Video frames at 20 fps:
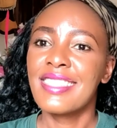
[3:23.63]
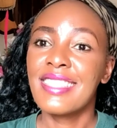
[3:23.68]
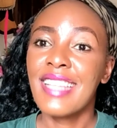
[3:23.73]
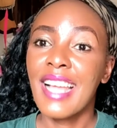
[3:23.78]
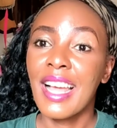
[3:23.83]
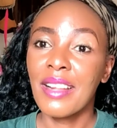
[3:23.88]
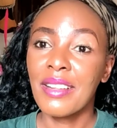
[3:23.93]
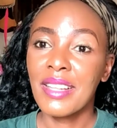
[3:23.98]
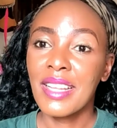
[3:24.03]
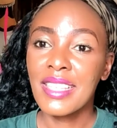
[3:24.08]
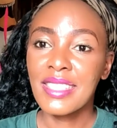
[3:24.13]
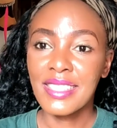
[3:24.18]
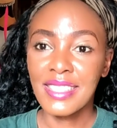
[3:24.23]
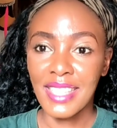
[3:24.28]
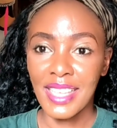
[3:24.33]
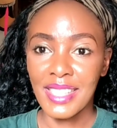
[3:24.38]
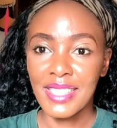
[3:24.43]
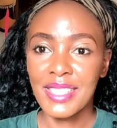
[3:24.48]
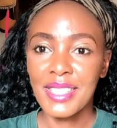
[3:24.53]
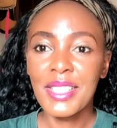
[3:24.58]
Now let's
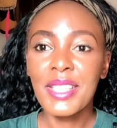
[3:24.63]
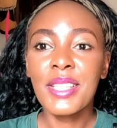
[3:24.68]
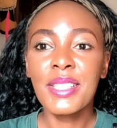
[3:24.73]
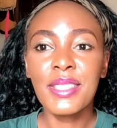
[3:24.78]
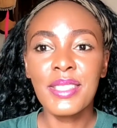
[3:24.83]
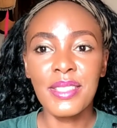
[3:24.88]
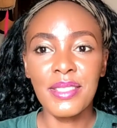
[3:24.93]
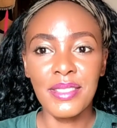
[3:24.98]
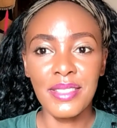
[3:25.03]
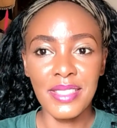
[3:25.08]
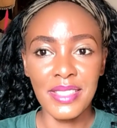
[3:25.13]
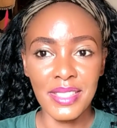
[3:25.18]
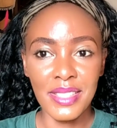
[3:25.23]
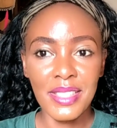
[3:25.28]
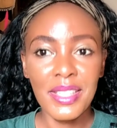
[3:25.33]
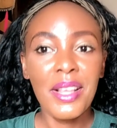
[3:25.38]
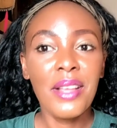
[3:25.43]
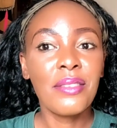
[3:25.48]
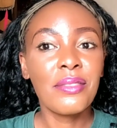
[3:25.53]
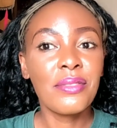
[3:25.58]
get into this